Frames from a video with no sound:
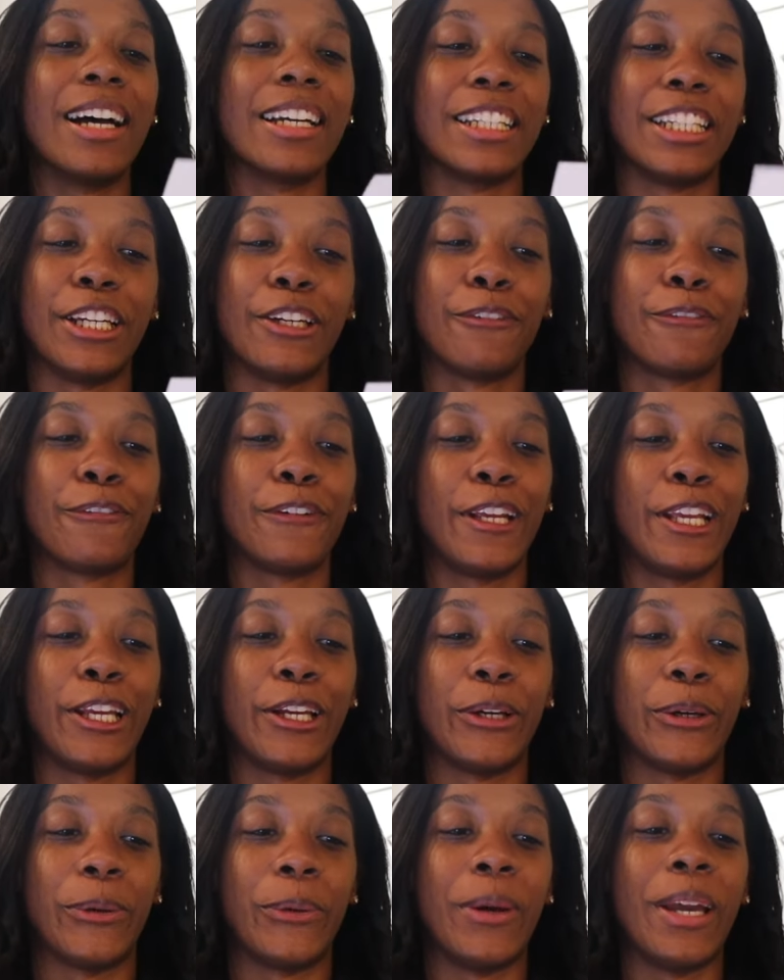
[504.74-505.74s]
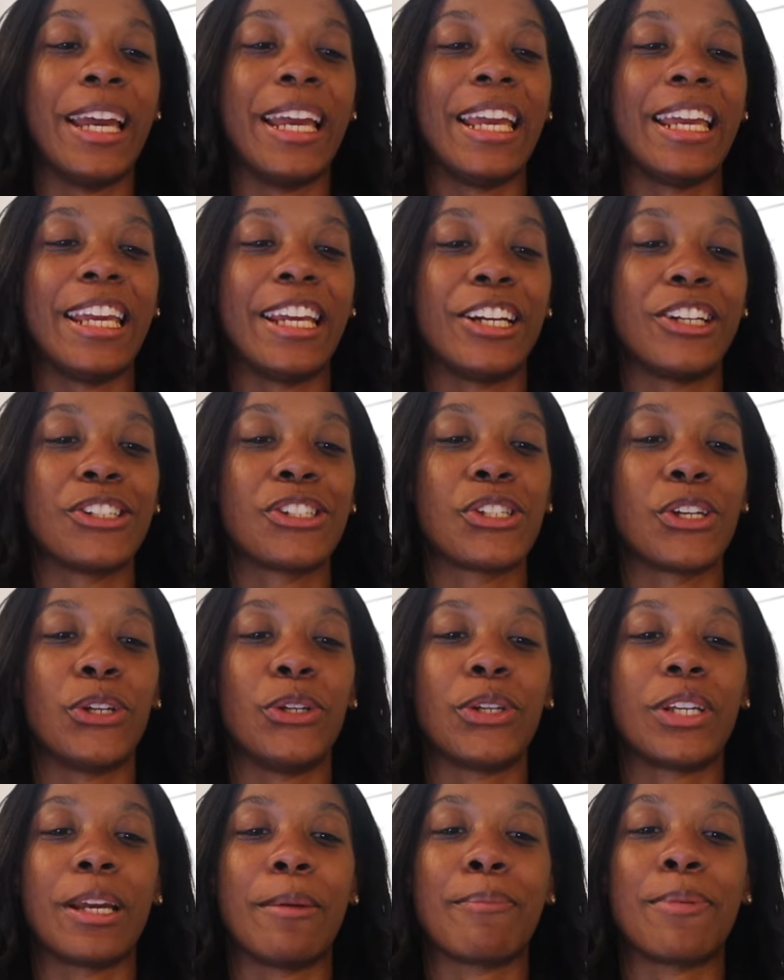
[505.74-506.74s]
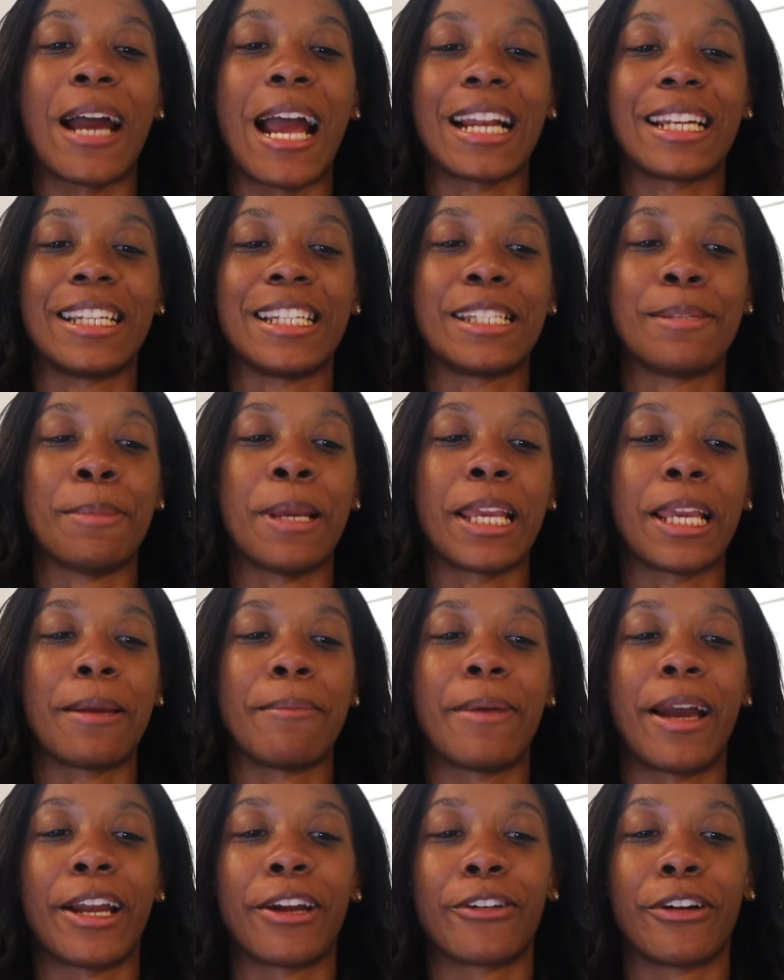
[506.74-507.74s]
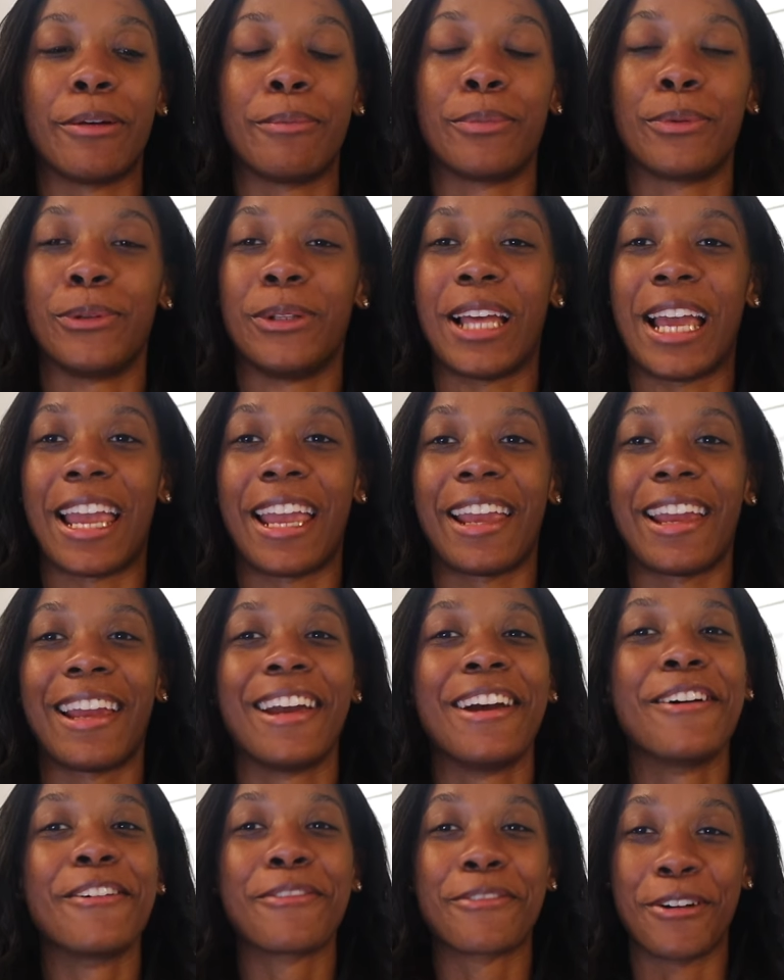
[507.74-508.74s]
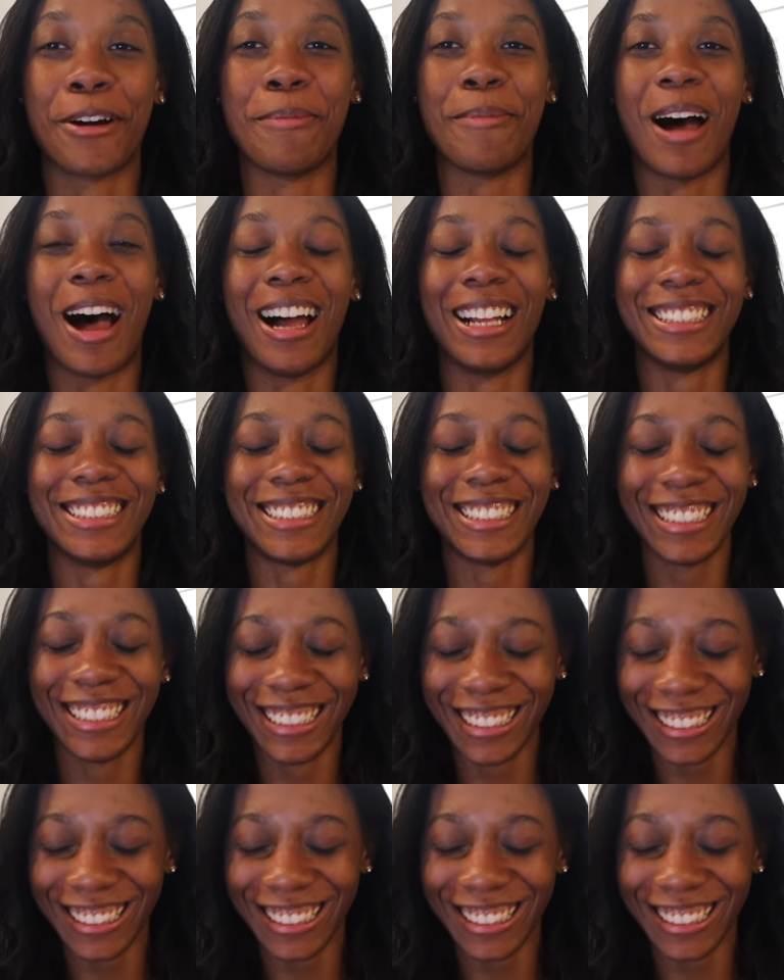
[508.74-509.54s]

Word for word: A gift for you. Here so you can practice making my creme brulee from Auntie.